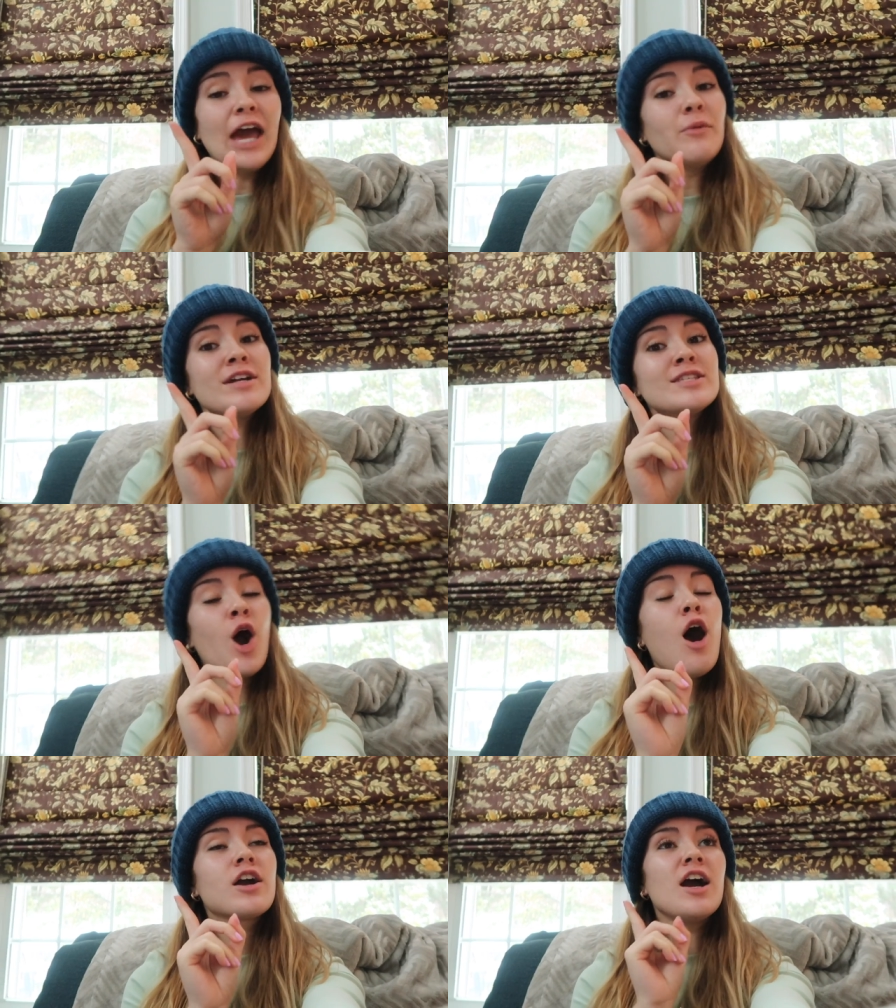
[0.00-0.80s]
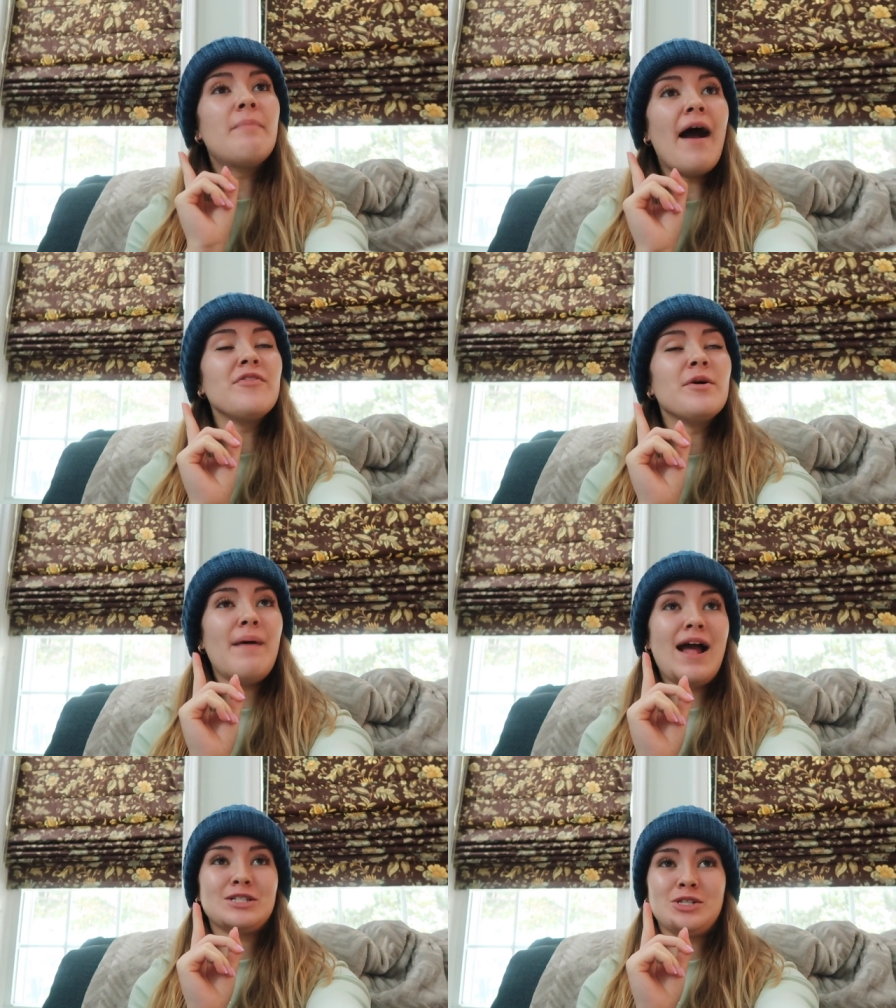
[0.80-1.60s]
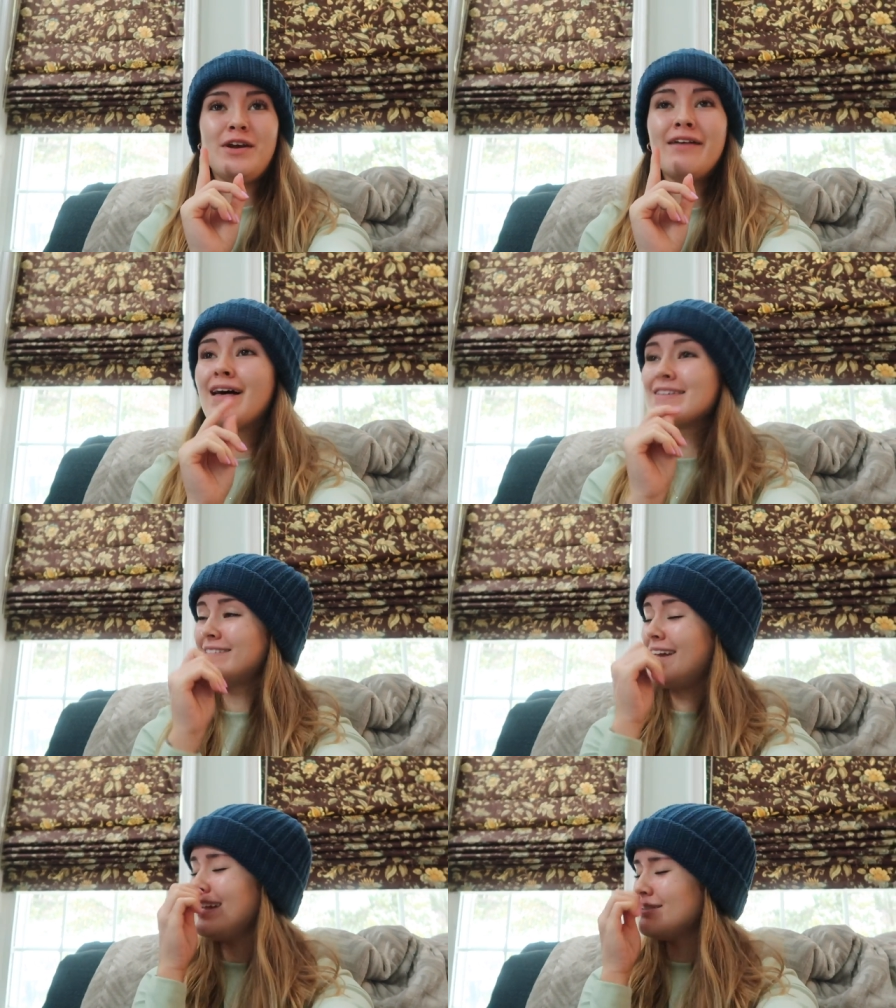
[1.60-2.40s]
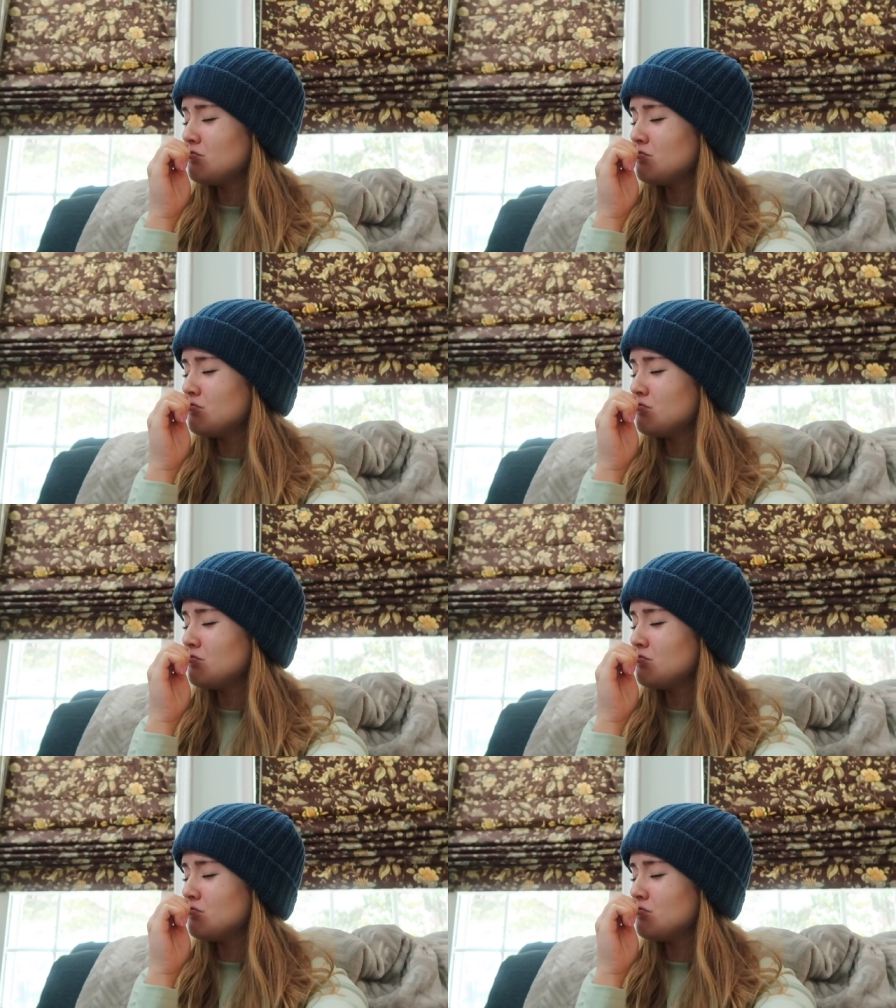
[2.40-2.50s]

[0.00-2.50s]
Can we talk about the Bachelorette last night?